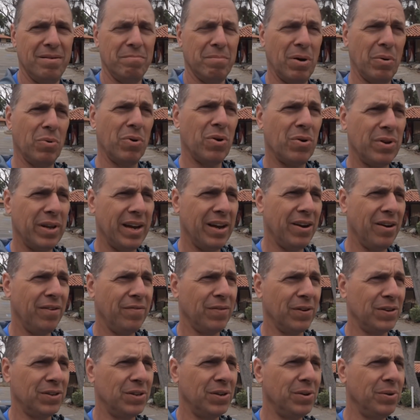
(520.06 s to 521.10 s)
but we're only here
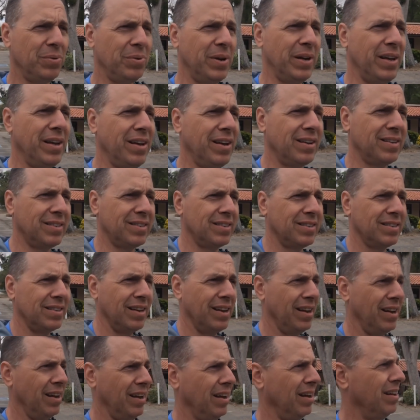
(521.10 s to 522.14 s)
for 2 weeks
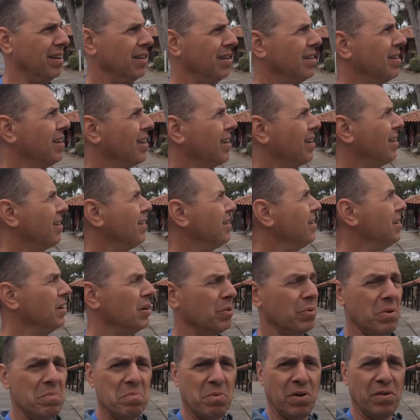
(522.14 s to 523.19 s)
and
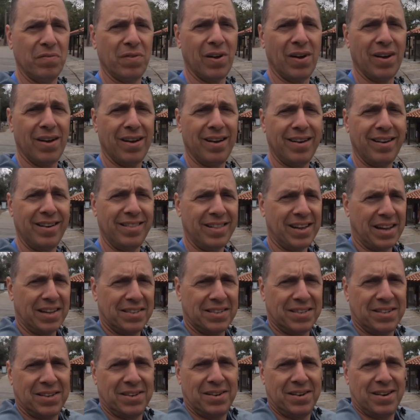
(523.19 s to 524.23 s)
we move on, and that's
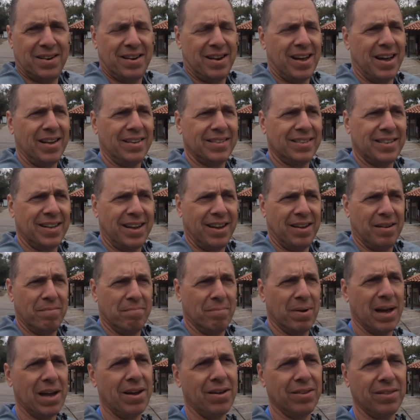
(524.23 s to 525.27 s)
the nice thing
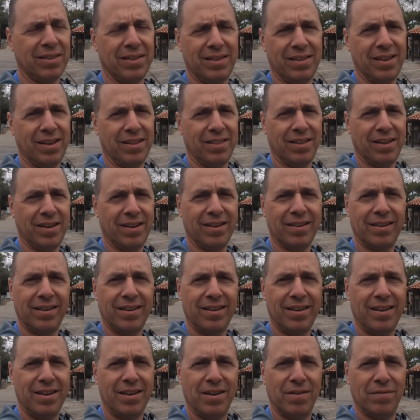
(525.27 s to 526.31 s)
about the
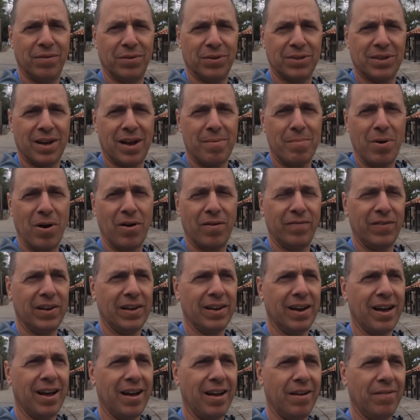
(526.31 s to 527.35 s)
full-time RV
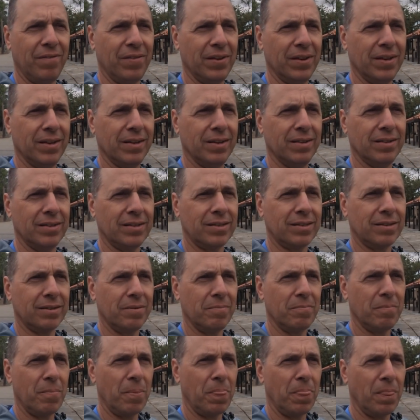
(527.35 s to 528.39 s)
life is
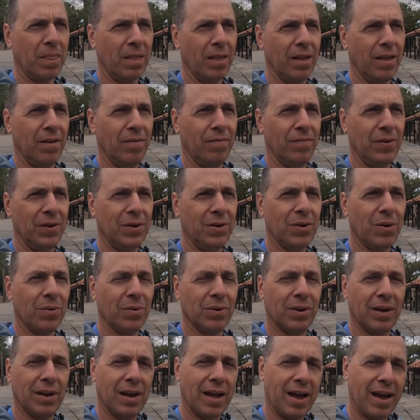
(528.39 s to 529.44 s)
if you
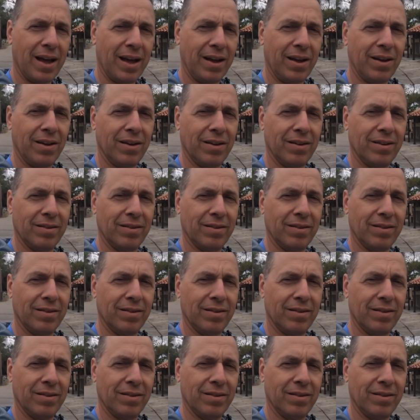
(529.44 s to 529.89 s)
don't like